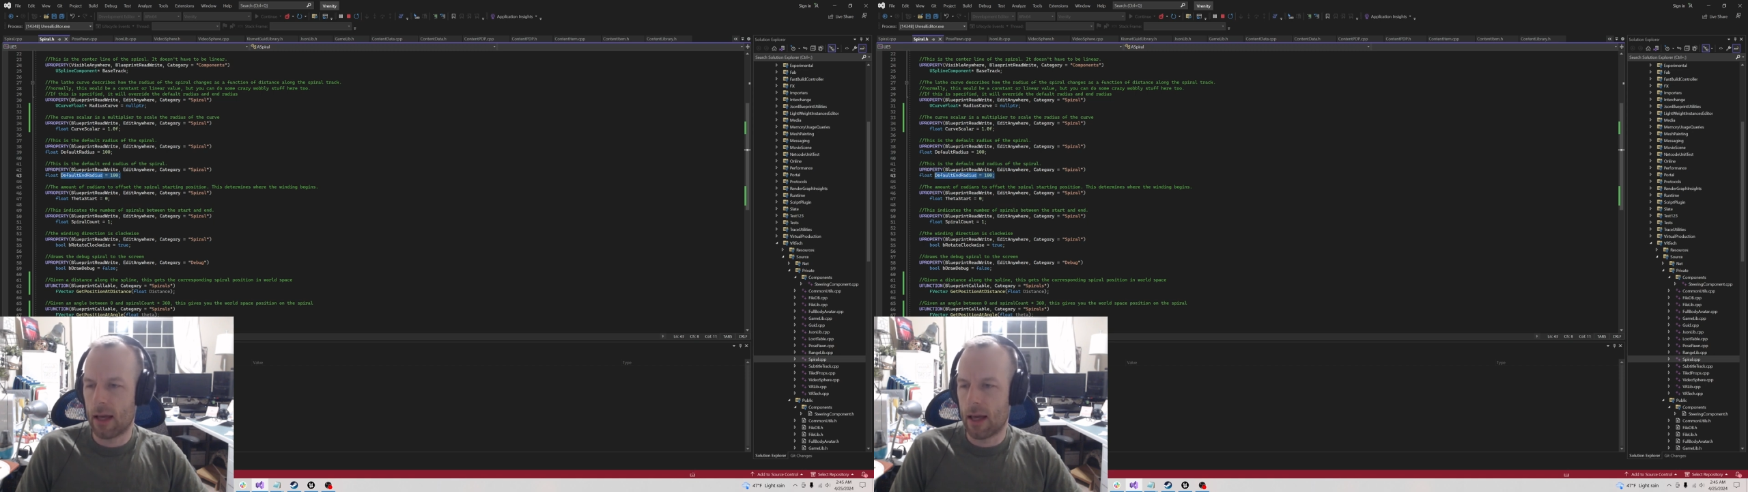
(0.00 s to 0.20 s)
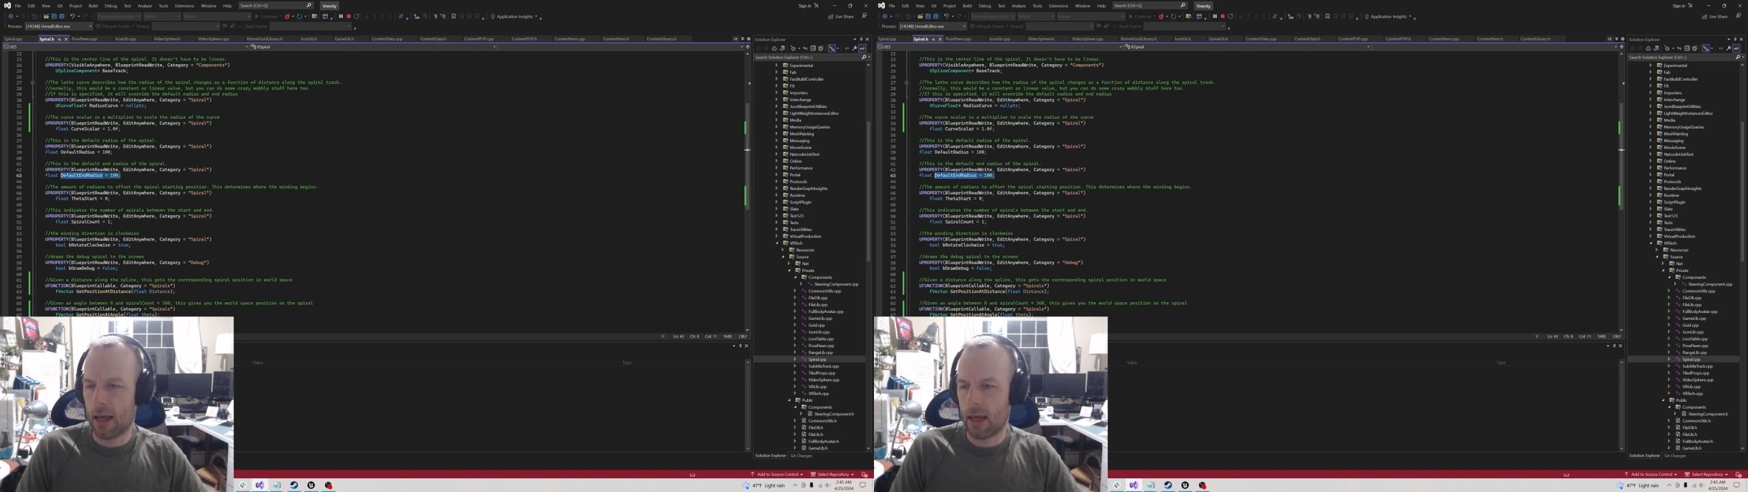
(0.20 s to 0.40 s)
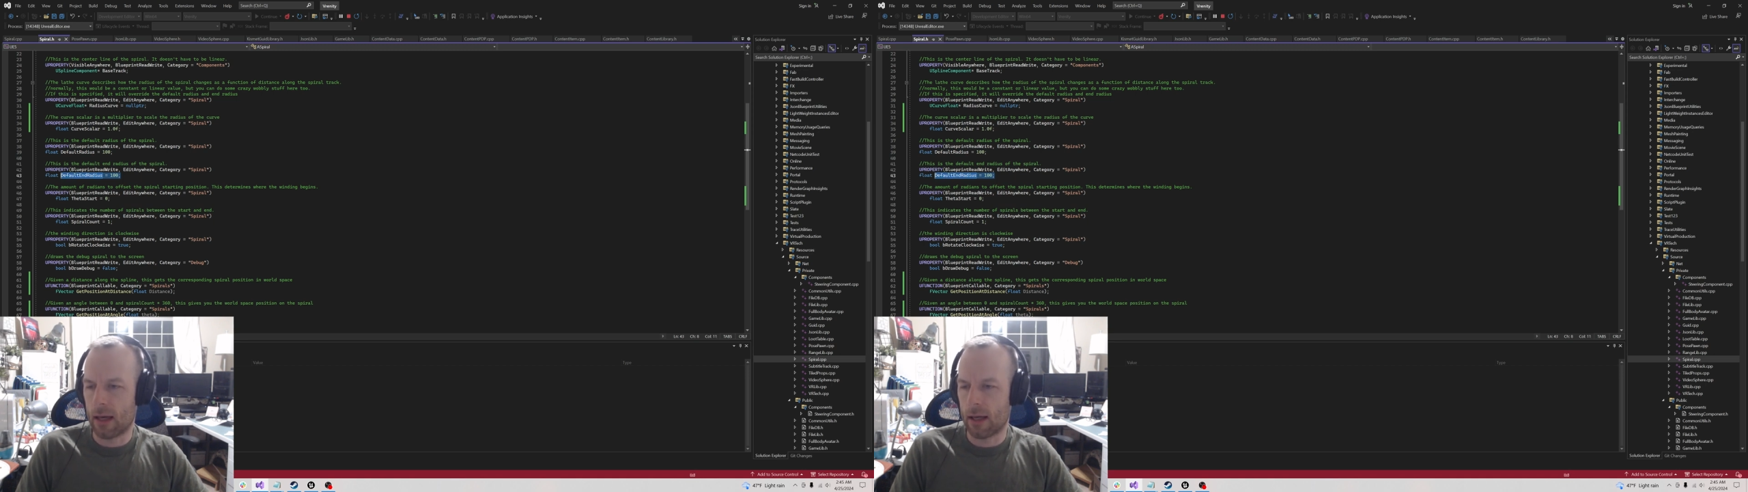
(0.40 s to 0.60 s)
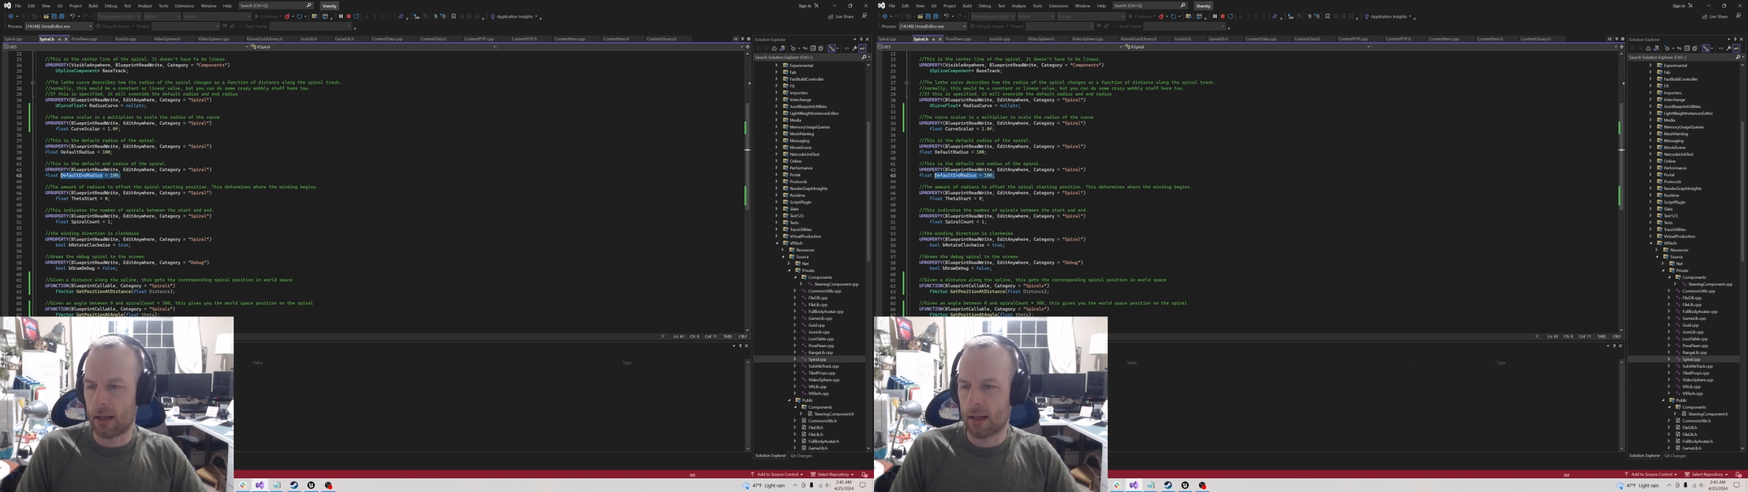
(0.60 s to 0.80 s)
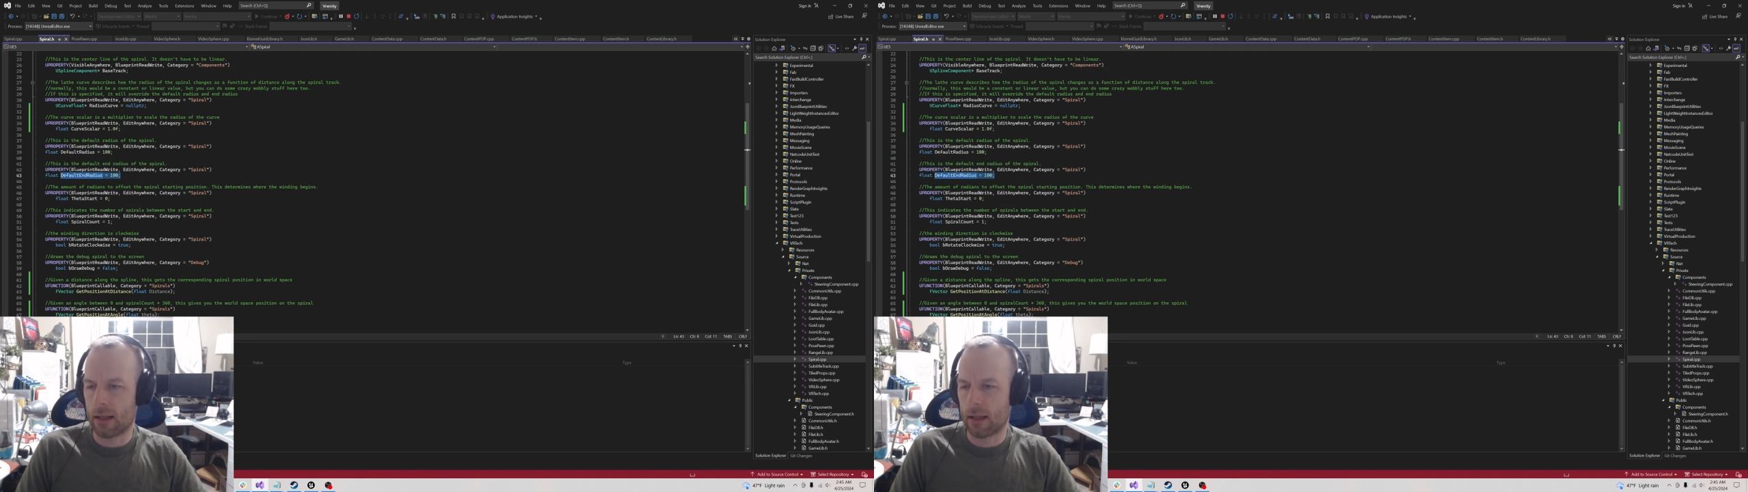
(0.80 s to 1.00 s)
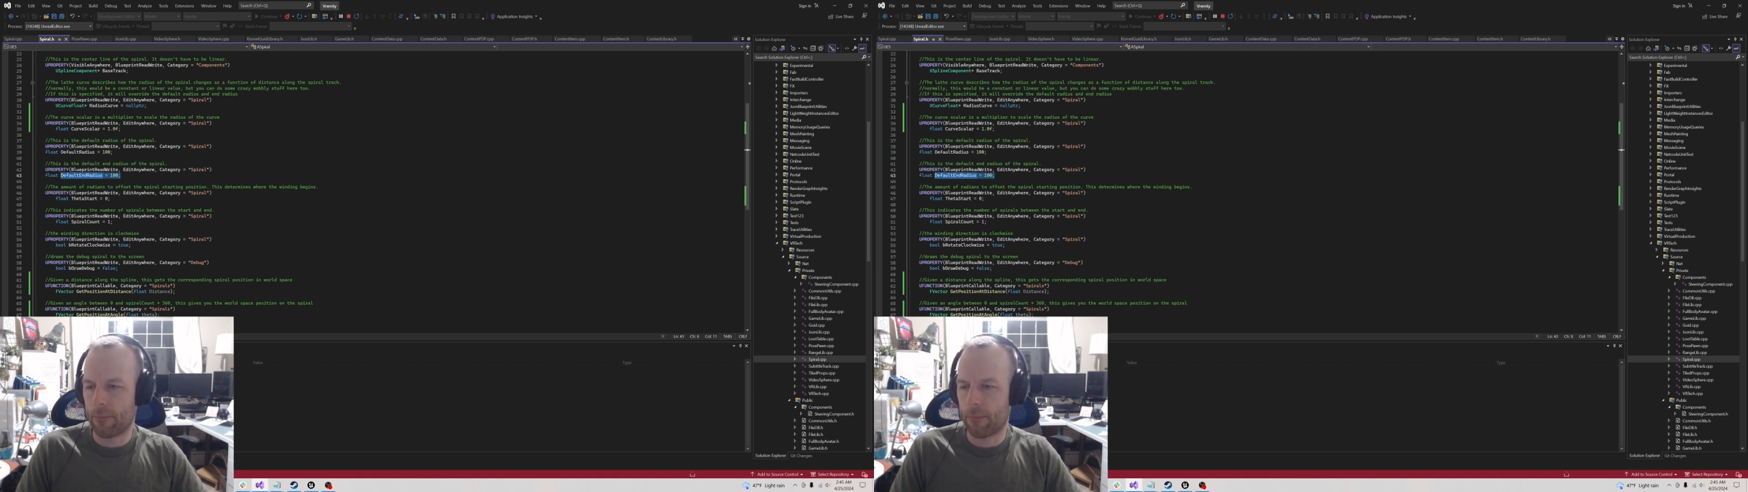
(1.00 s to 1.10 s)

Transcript: and